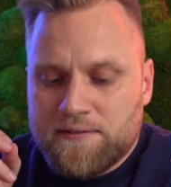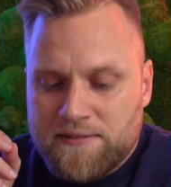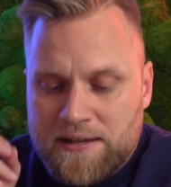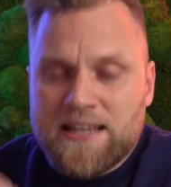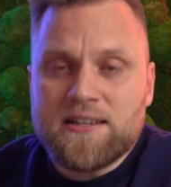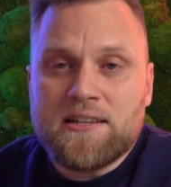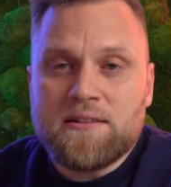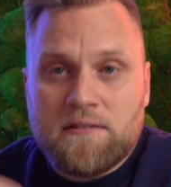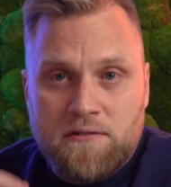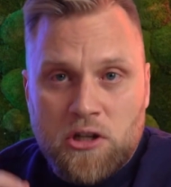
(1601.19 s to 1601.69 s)

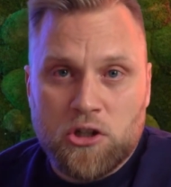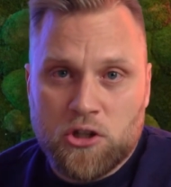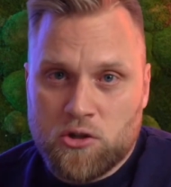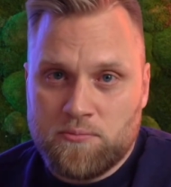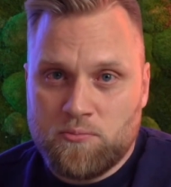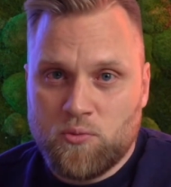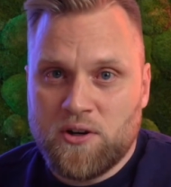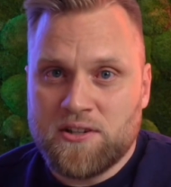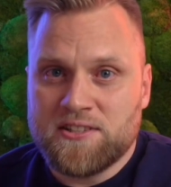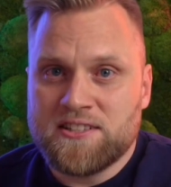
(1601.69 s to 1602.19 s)
And
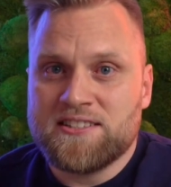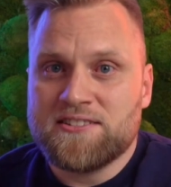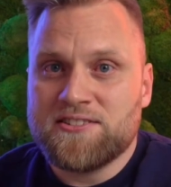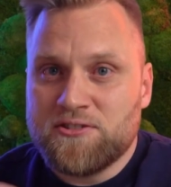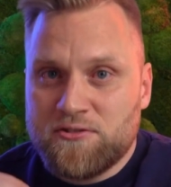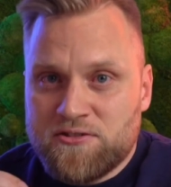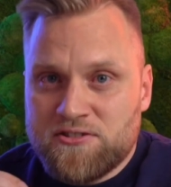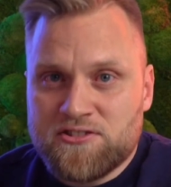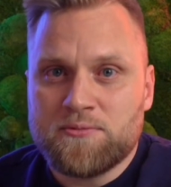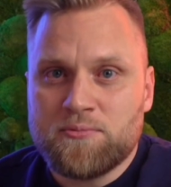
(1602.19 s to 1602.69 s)
what is
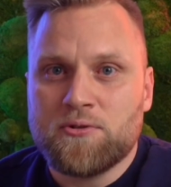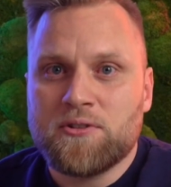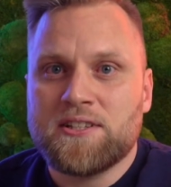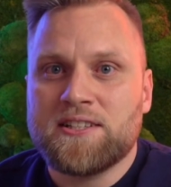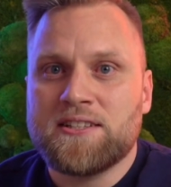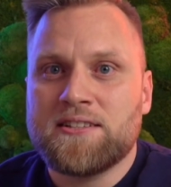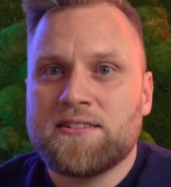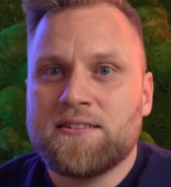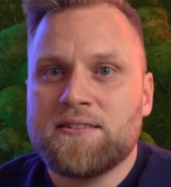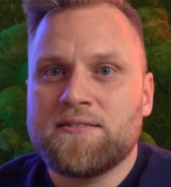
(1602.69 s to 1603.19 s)
noticeable
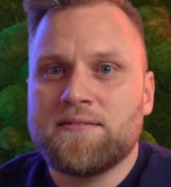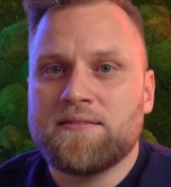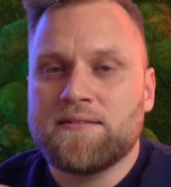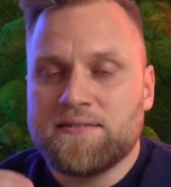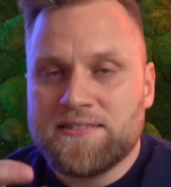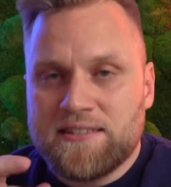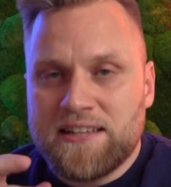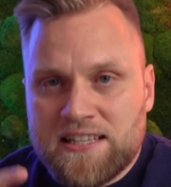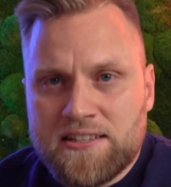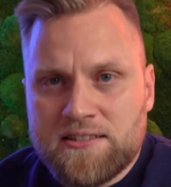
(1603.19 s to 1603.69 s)
is
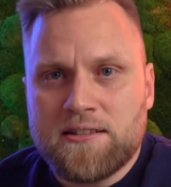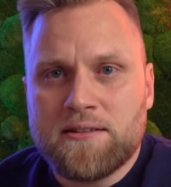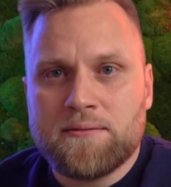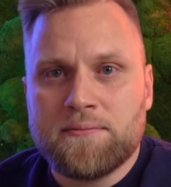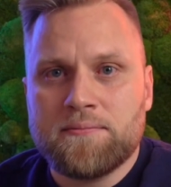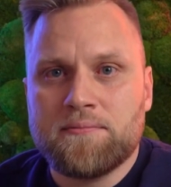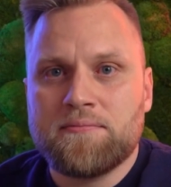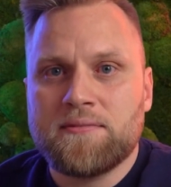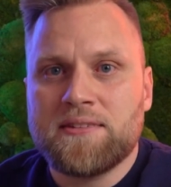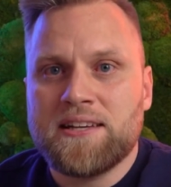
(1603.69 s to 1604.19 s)
that
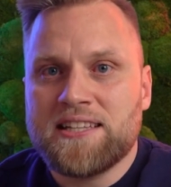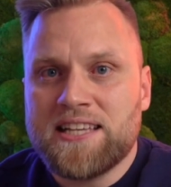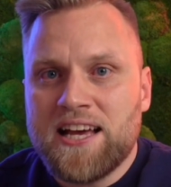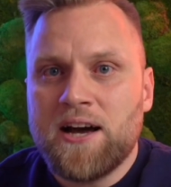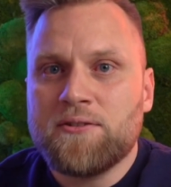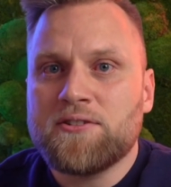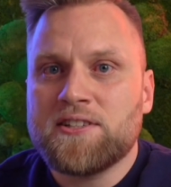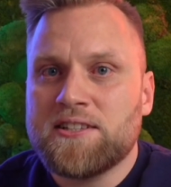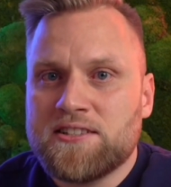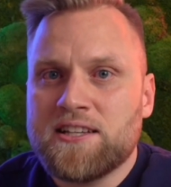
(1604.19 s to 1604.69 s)
the
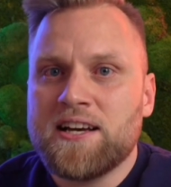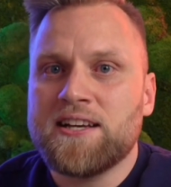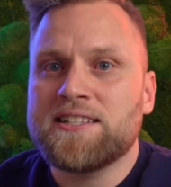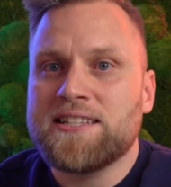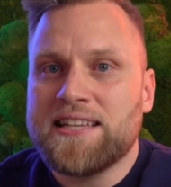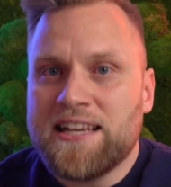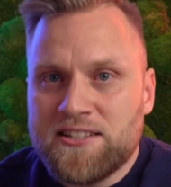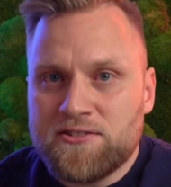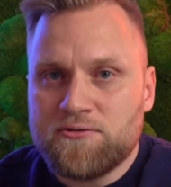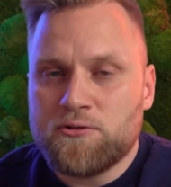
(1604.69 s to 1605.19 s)
accounting done in
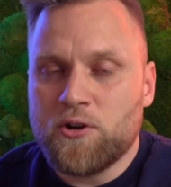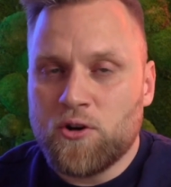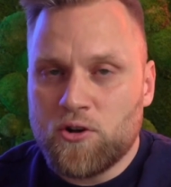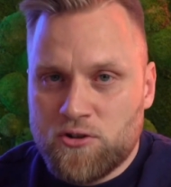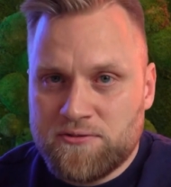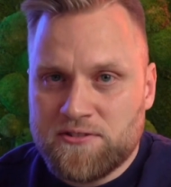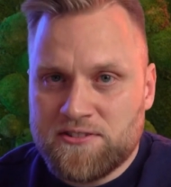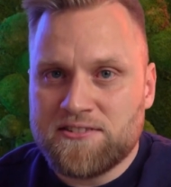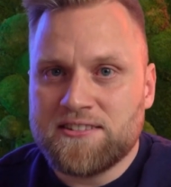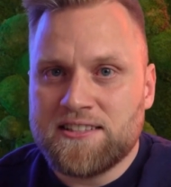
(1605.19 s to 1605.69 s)
Lexware
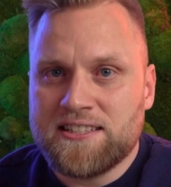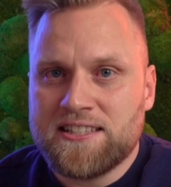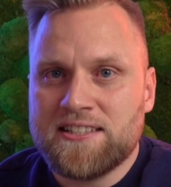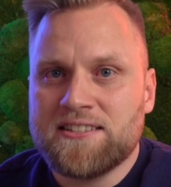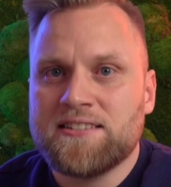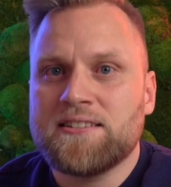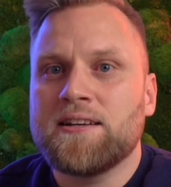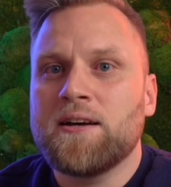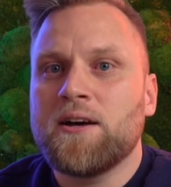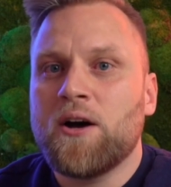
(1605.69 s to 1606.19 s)
Office
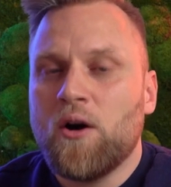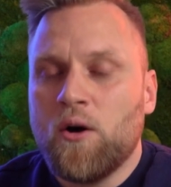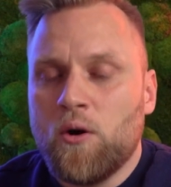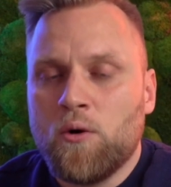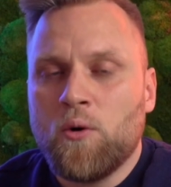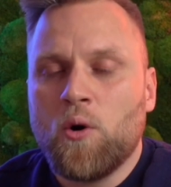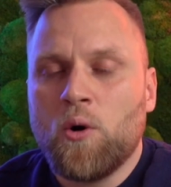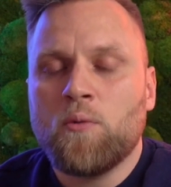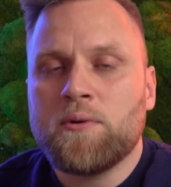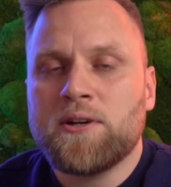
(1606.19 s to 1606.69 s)
is
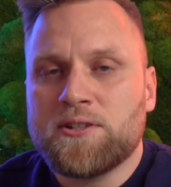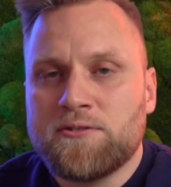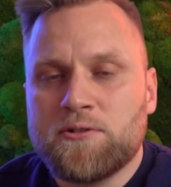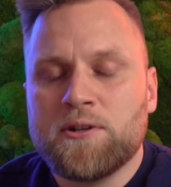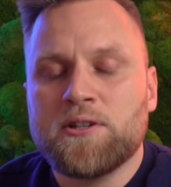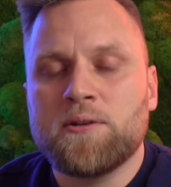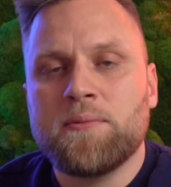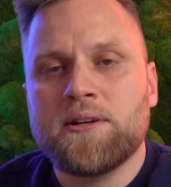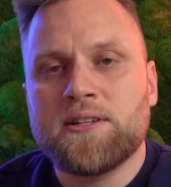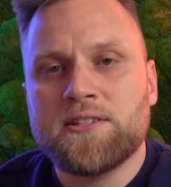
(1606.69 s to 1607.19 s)
always
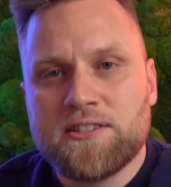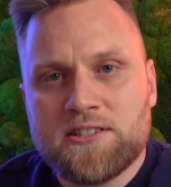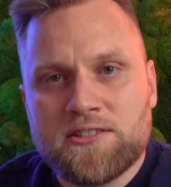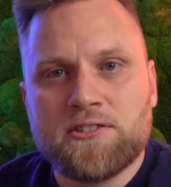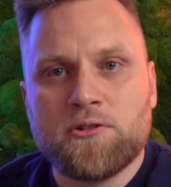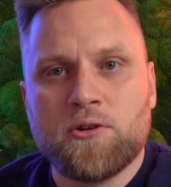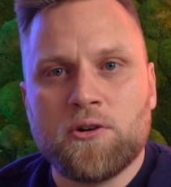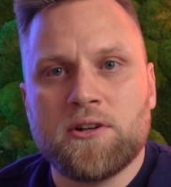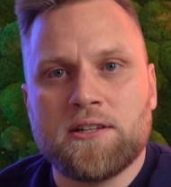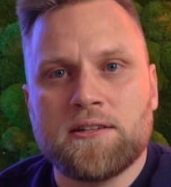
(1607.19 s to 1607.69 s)
fundamentally
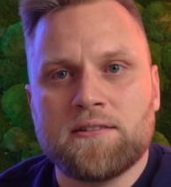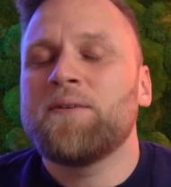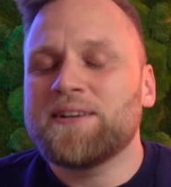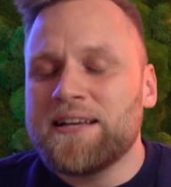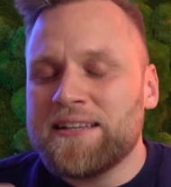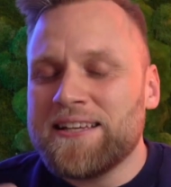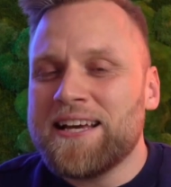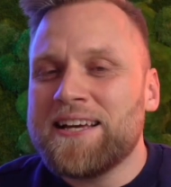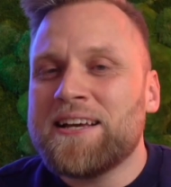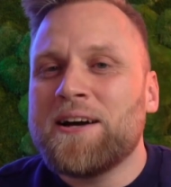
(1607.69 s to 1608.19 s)
solid.
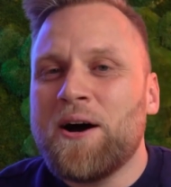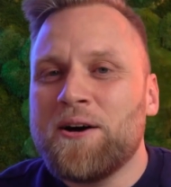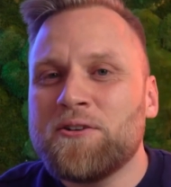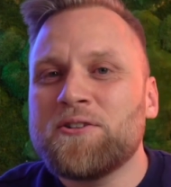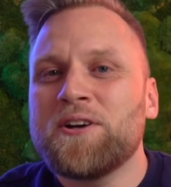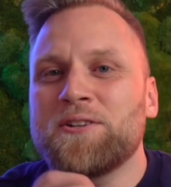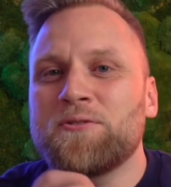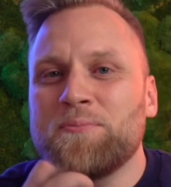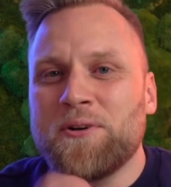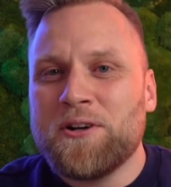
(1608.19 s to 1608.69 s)
And that can't
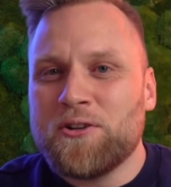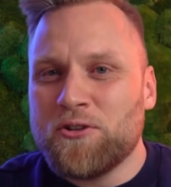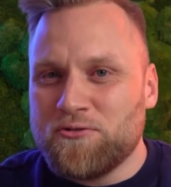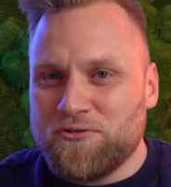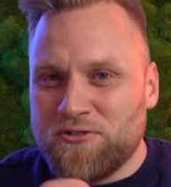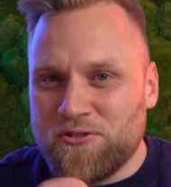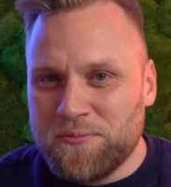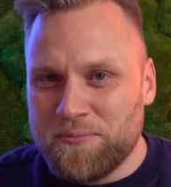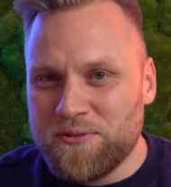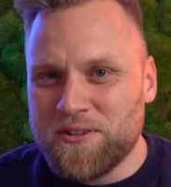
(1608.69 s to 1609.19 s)
just be due
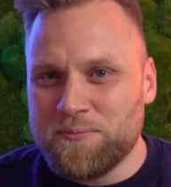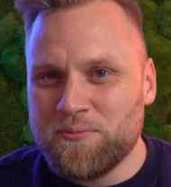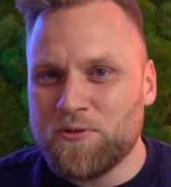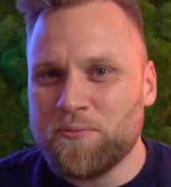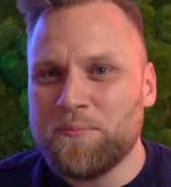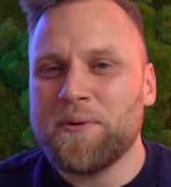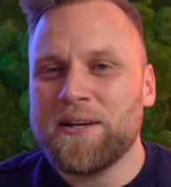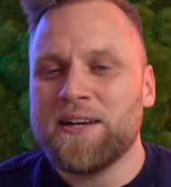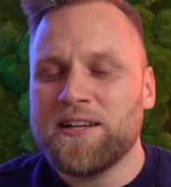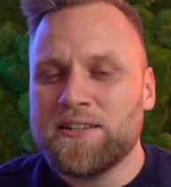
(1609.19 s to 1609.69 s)
to the people,
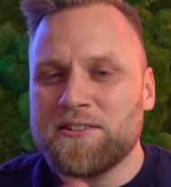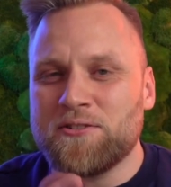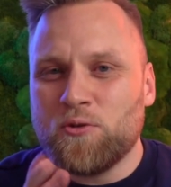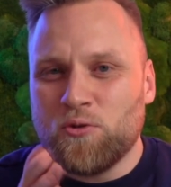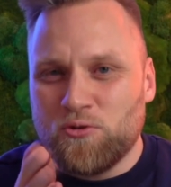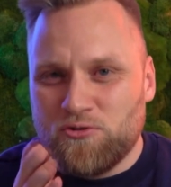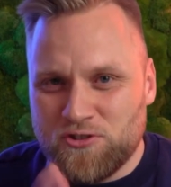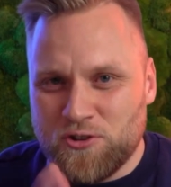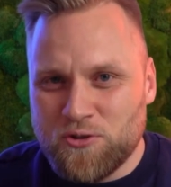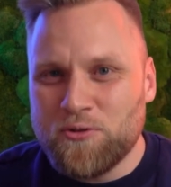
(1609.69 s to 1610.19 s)
but it's
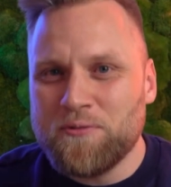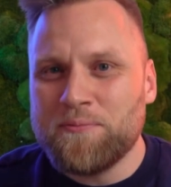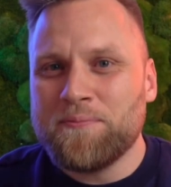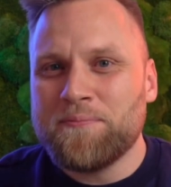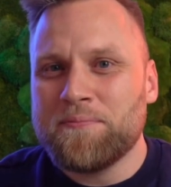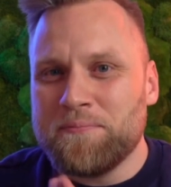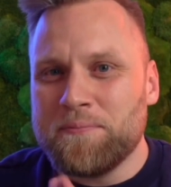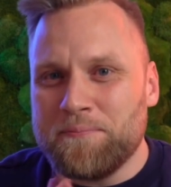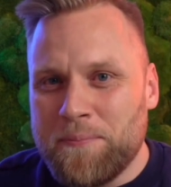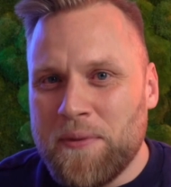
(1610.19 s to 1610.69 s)
also
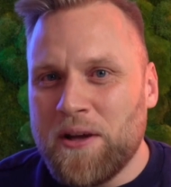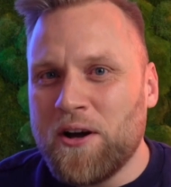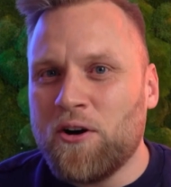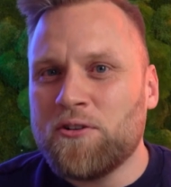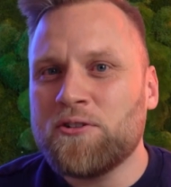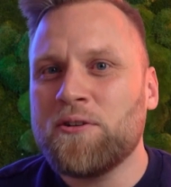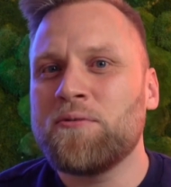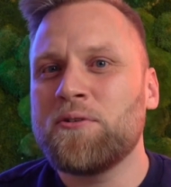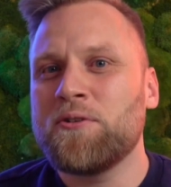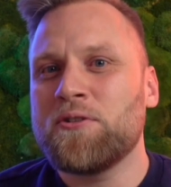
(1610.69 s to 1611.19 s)

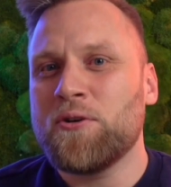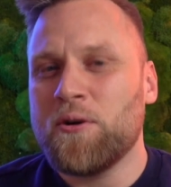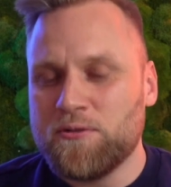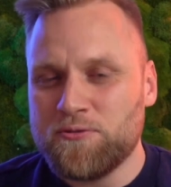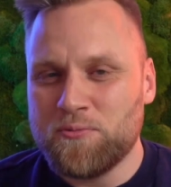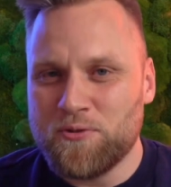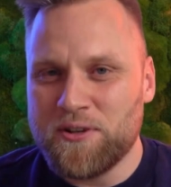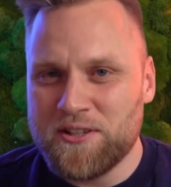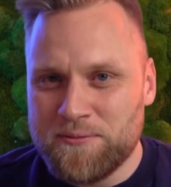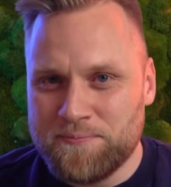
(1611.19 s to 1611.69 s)
because of the
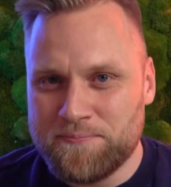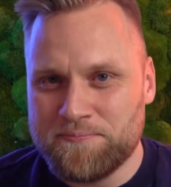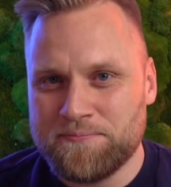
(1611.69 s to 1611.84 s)
software.